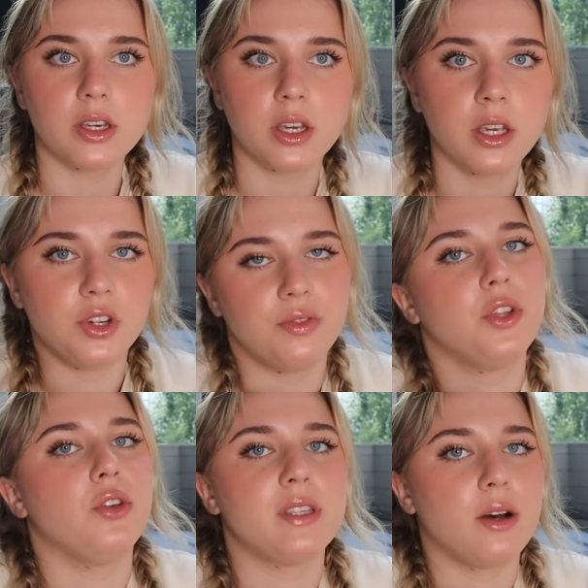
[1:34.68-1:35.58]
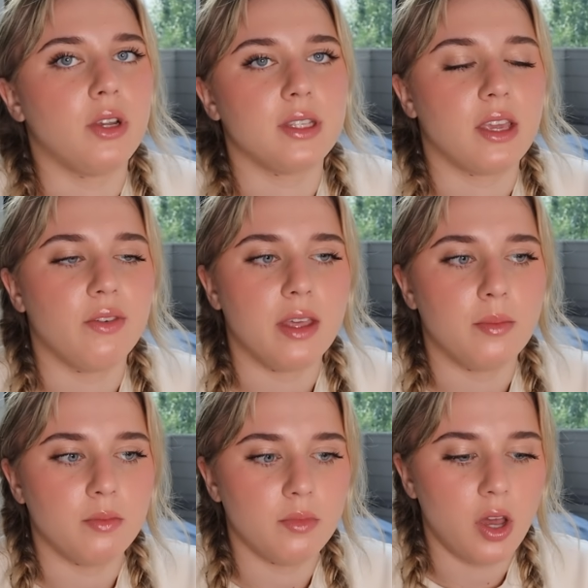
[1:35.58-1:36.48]
to all the different news outlets, giving
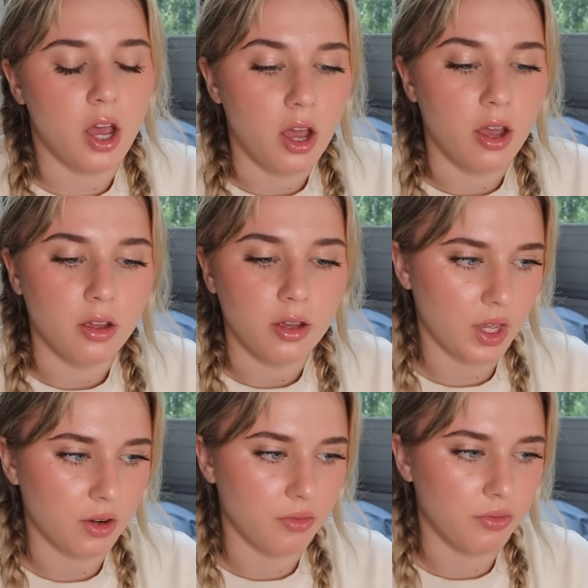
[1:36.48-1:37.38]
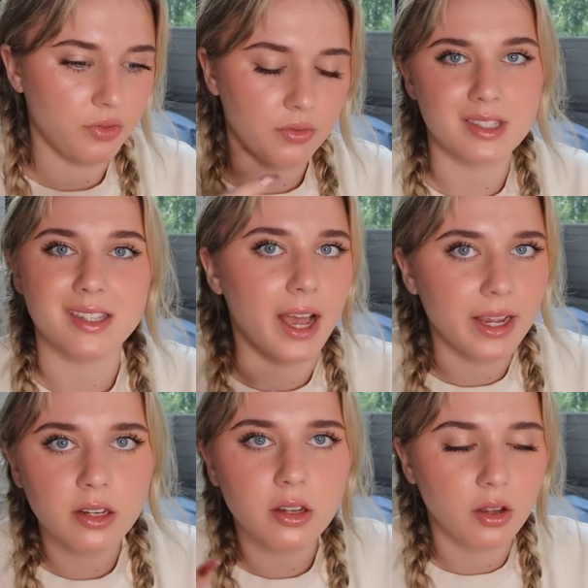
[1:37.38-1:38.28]
them her kind of
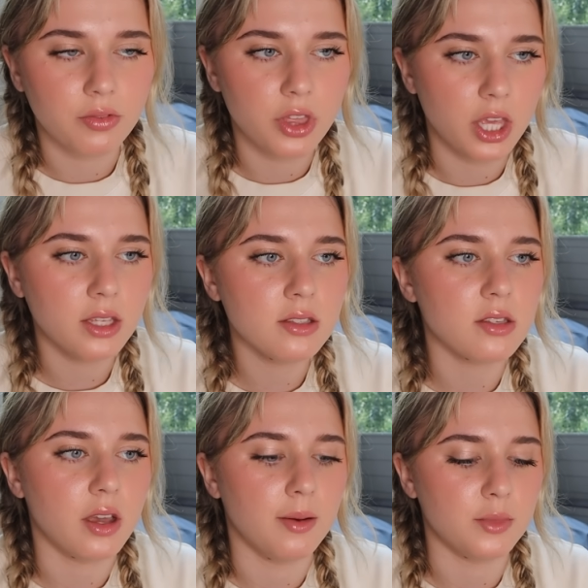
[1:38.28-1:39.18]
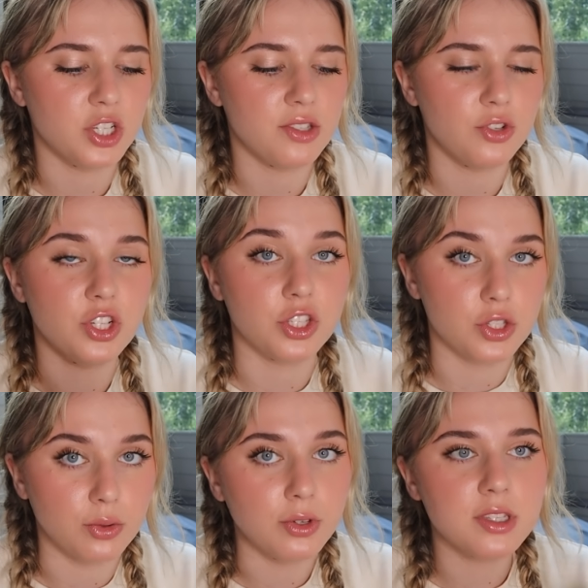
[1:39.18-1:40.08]
side of things. Um, she's usually the
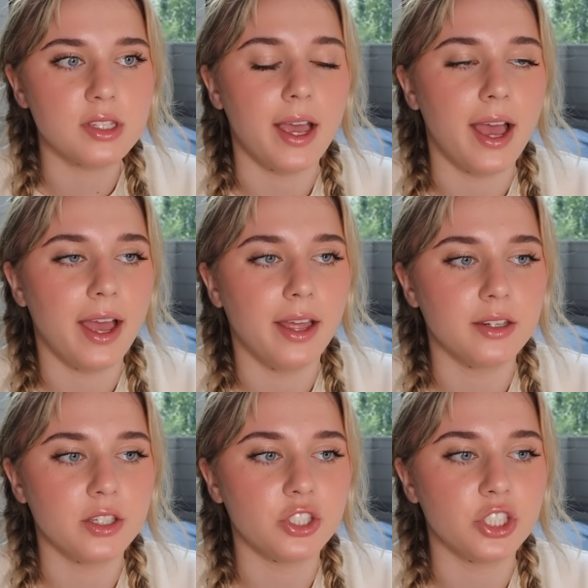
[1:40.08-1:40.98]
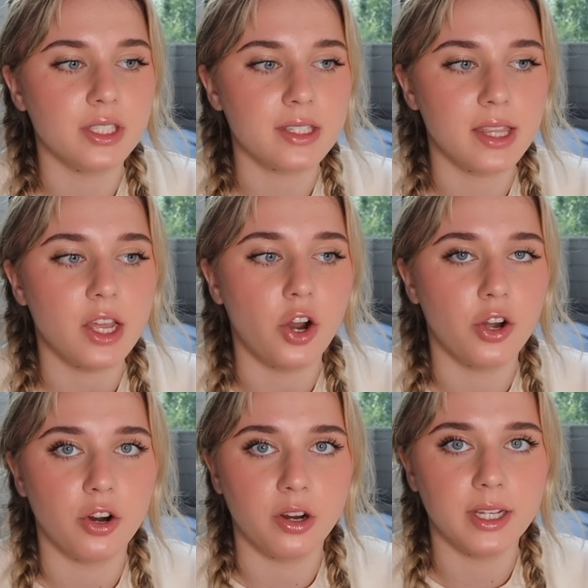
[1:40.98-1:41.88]
source, and she said that
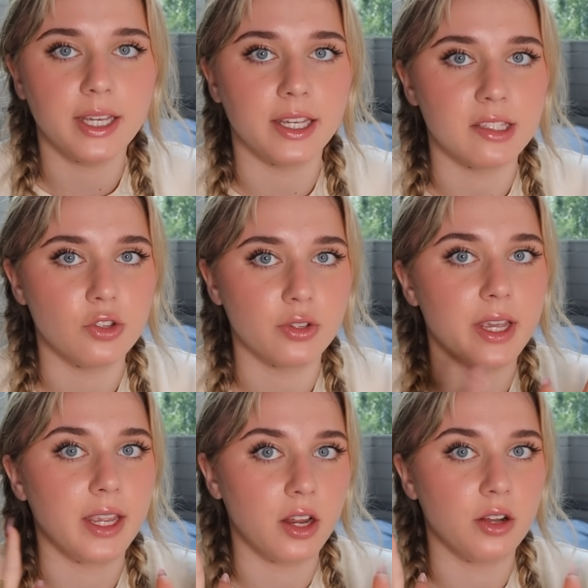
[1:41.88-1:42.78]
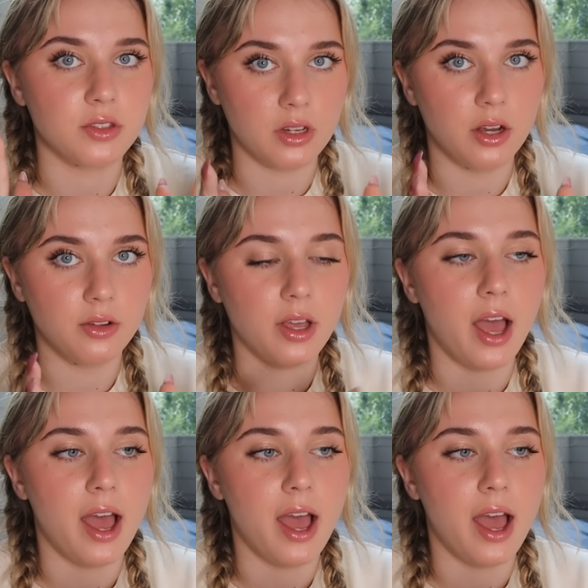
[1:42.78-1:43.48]
Ariana Grande is not a girl's girl.